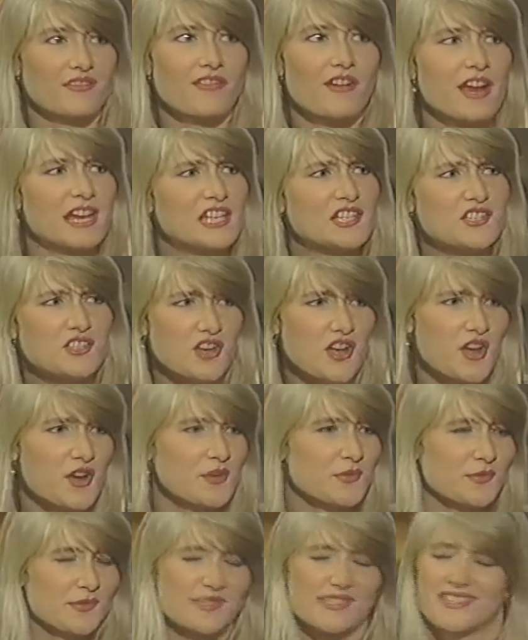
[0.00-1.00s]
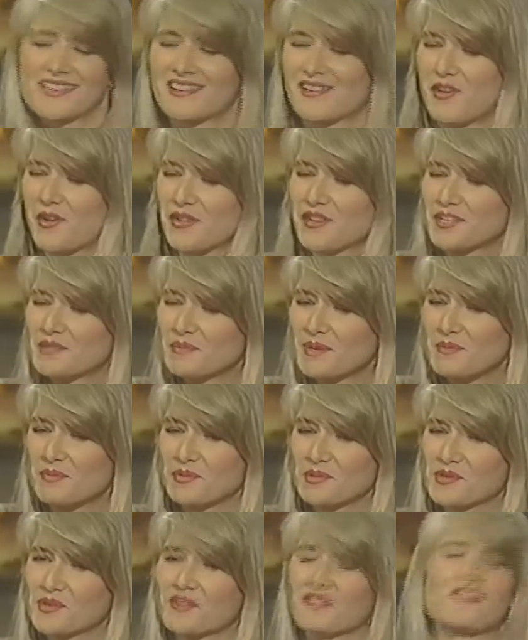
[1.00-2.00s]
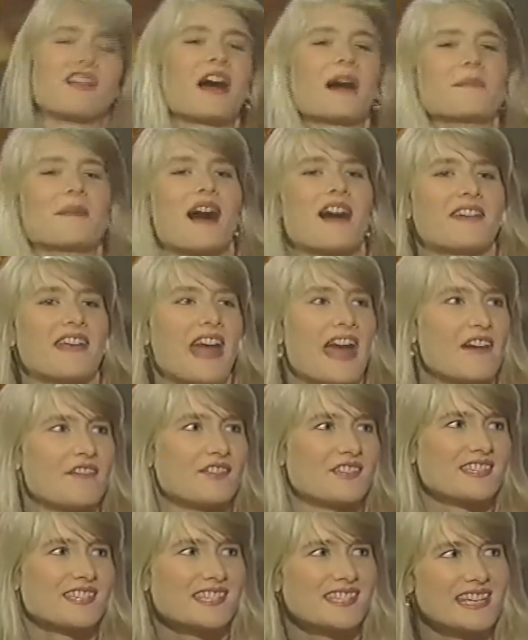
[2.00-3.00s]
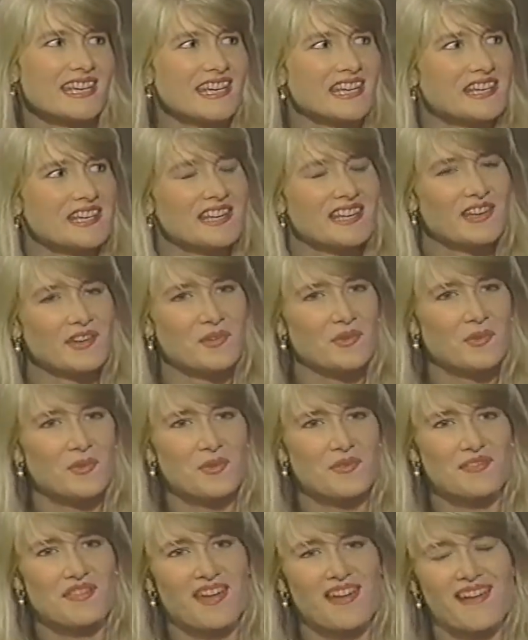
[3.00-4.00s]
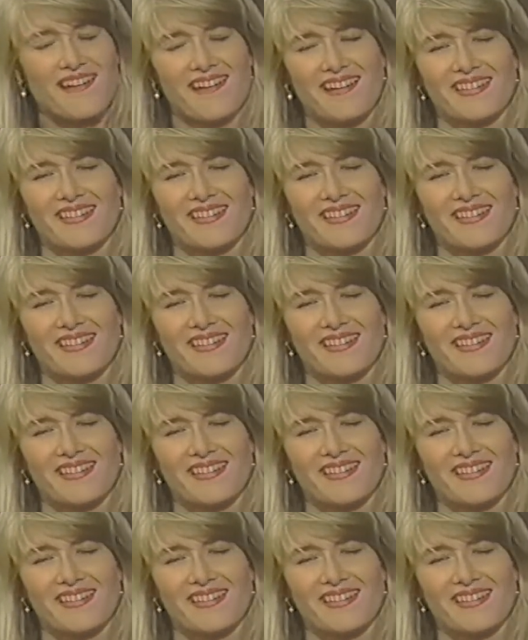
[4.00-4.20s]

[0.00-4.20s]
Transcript: Freddie Jones, you know, all these people sort of come out and have a scene here or there,